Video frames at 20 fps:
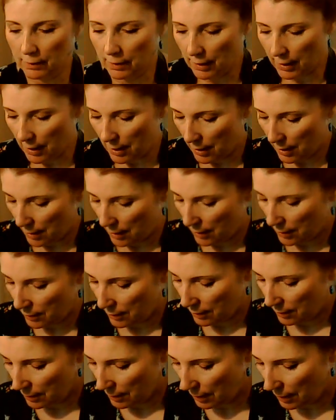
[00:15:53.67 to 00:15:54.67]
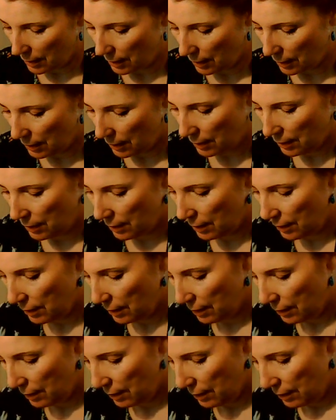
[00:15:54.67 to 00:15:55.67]
And I'm going
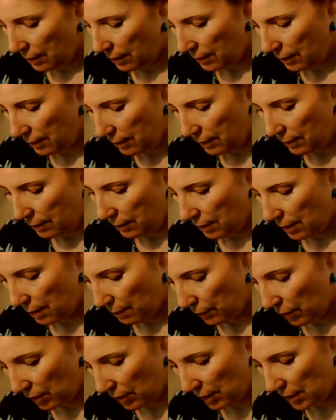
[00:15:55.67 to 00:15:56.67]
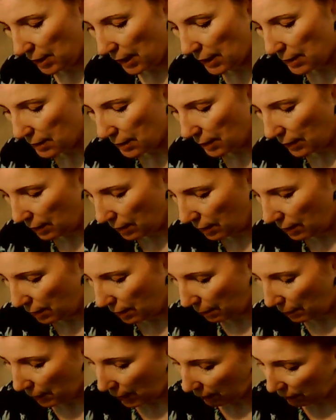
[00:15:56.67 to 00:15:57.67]
to taste it.
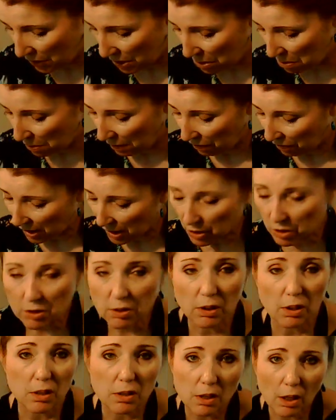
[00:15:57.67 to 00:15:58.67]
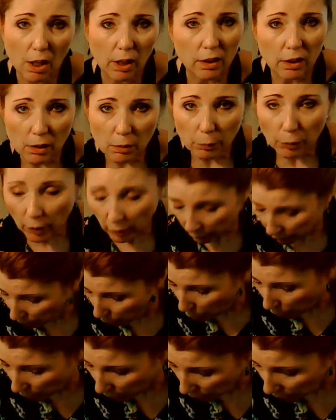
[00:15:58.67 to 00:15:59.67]
I'm going to have to use my fingers because I didn't bring a
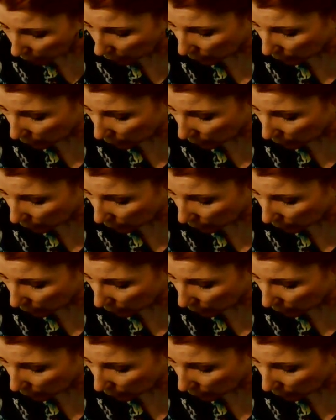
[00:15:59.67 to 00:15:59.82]
fork.